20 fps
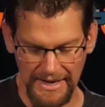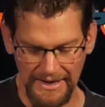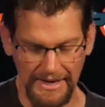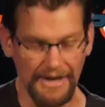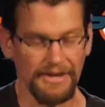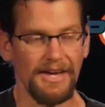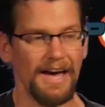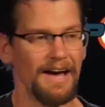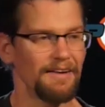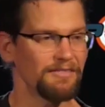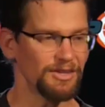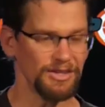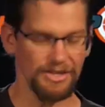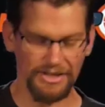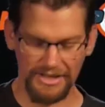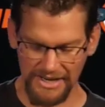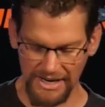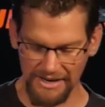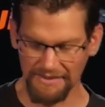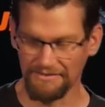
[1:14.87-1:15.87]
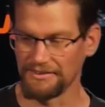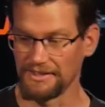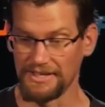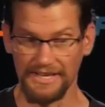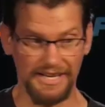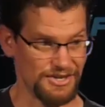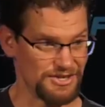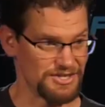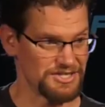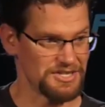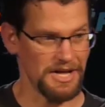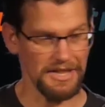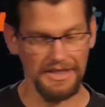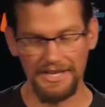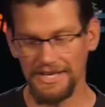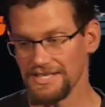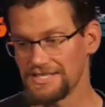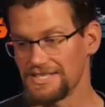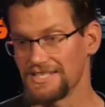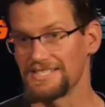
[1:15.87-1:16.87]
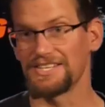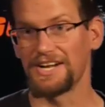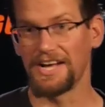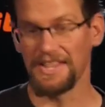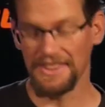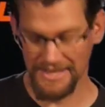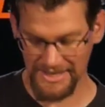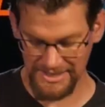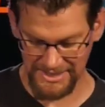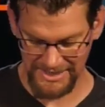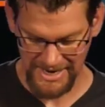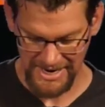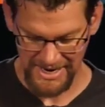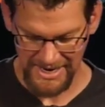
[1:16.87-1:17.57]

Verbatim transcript: Now you have to look carefully here. It's not this, it's not this,